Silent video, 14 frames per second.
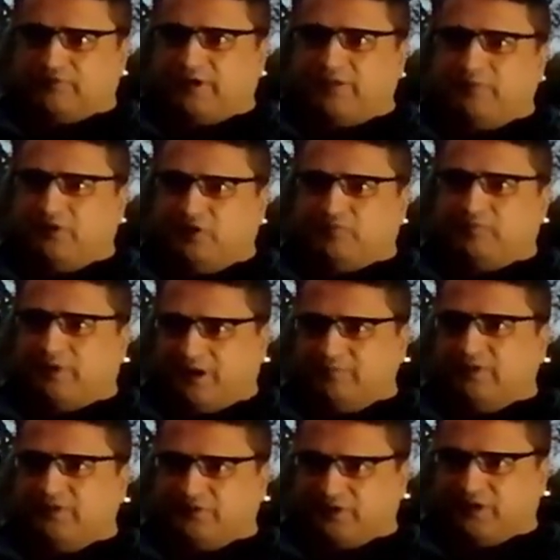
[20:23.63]
family of
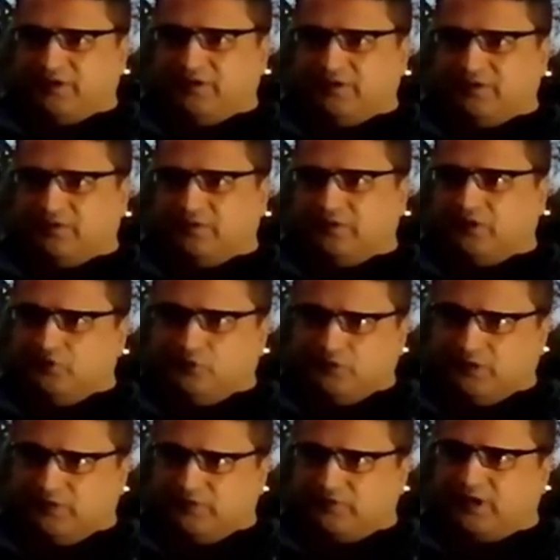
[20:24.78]
Muhammad say that you
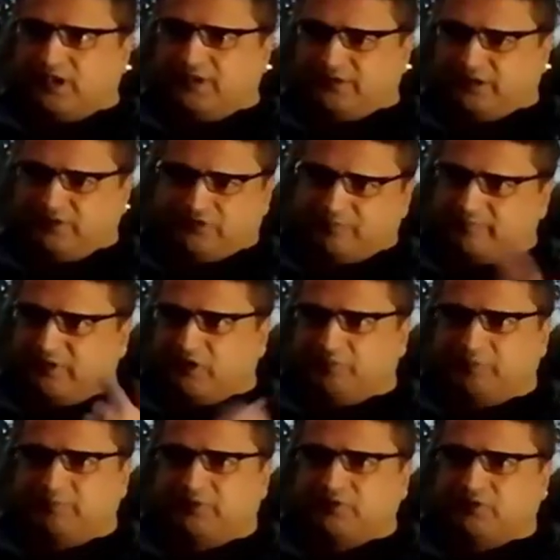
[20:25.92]
insult and jump into
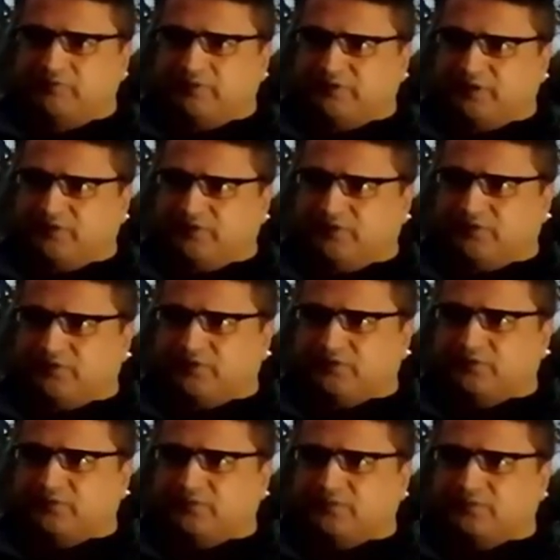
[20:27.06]
people's conversations?
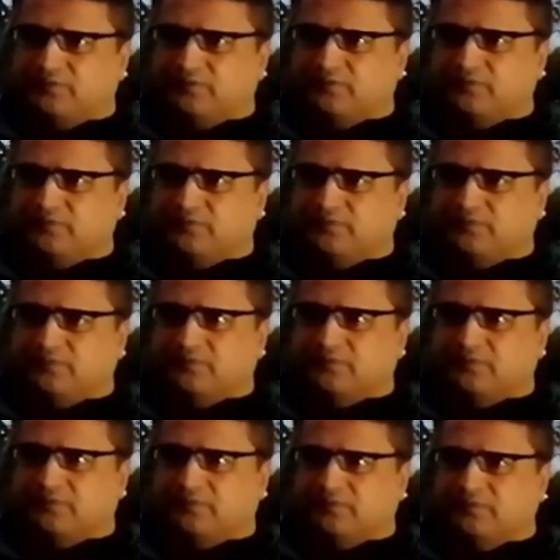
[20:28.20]
No, no.
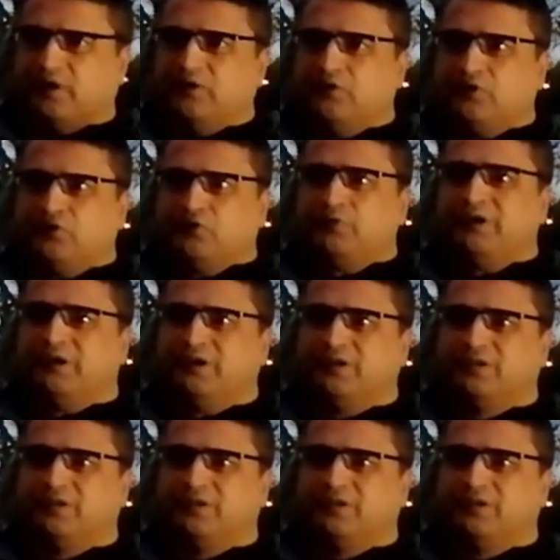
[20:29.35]
Then you're doing it.